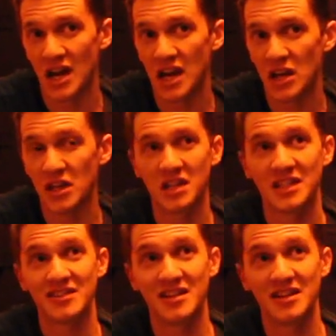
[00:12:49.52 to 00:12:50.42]
All I
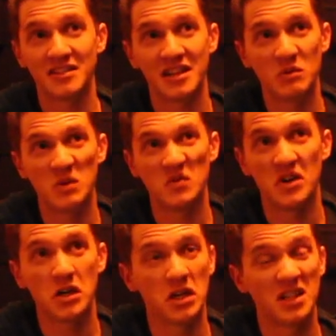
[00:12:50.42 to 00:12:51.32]
can say is that it was
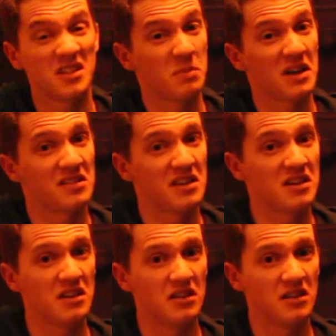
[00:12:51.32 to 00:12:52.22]
very
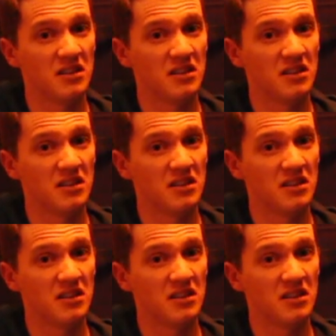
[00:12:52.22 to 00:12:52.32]
unexpected.